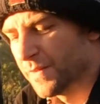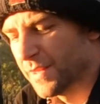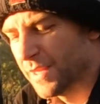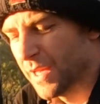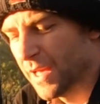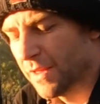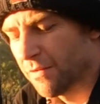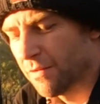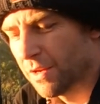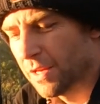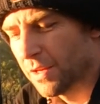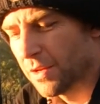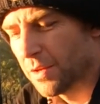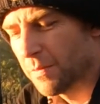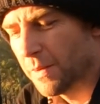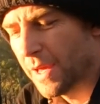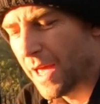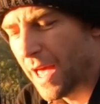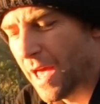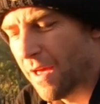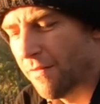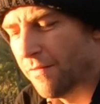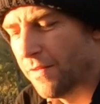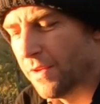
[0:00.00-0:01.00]
Yeah, they're a little
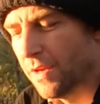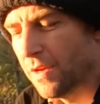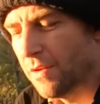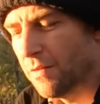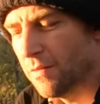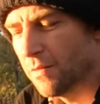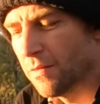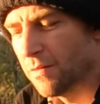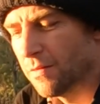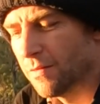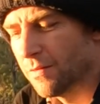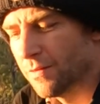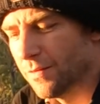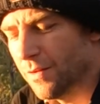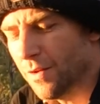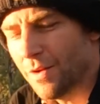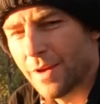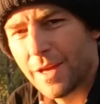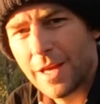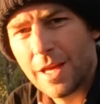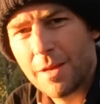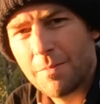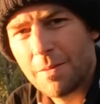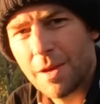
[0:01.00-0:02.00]
bit heavier, not
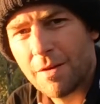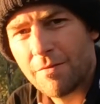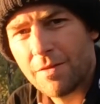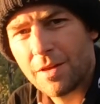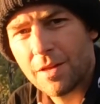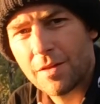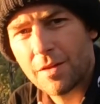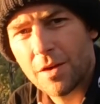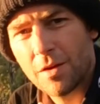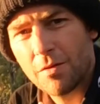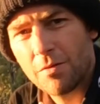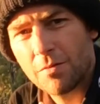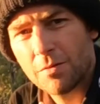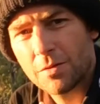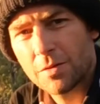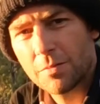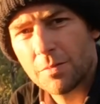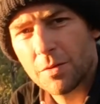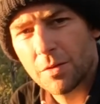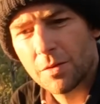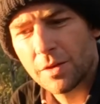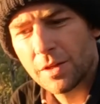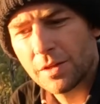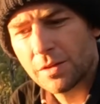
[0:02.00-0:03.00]
a heap heavier though, to
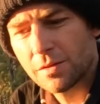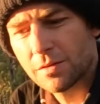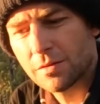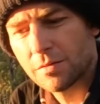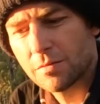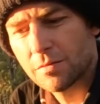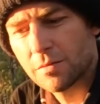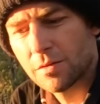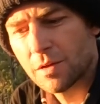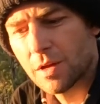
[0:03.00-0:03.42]
be honest.